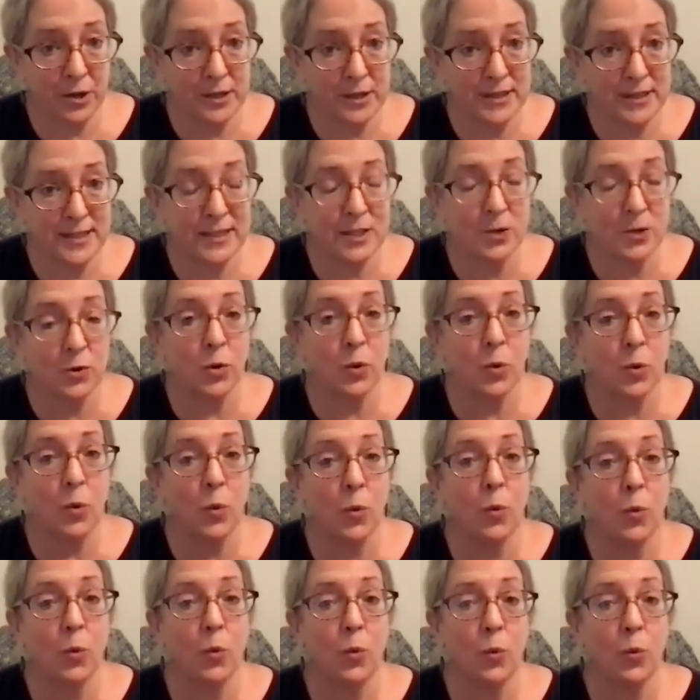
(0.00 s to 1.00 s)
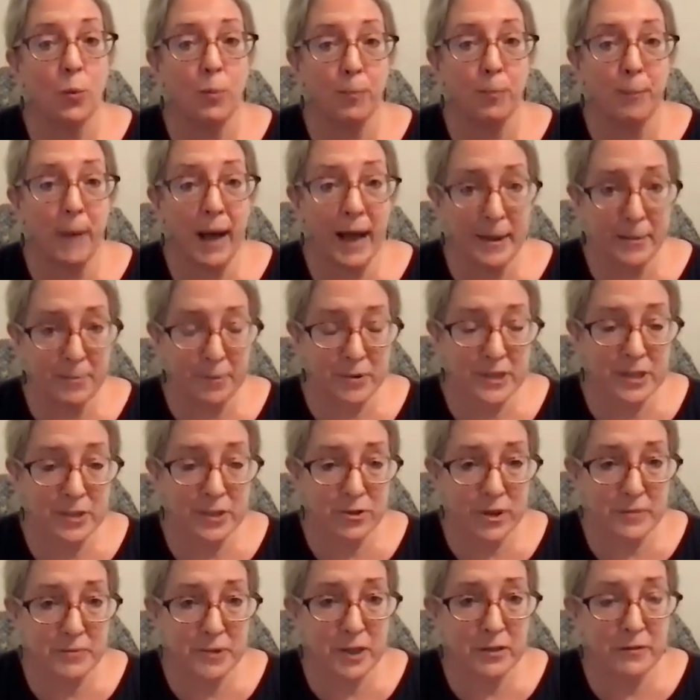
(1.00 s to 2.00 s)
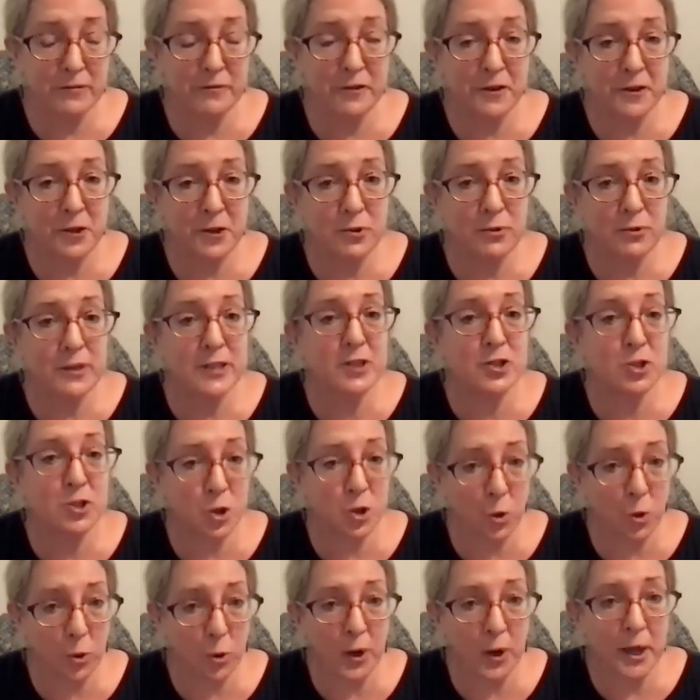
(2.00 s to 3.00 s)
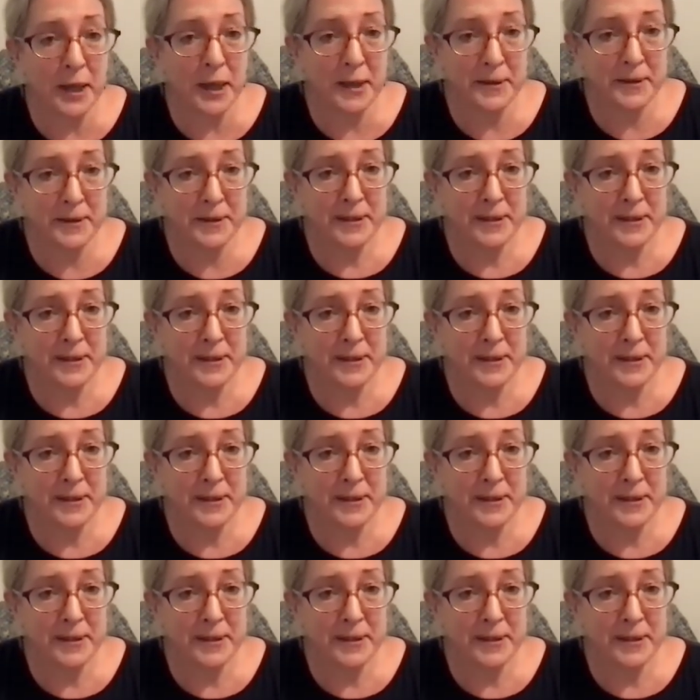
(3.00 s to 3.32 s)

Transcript: So my prescription for you is joy.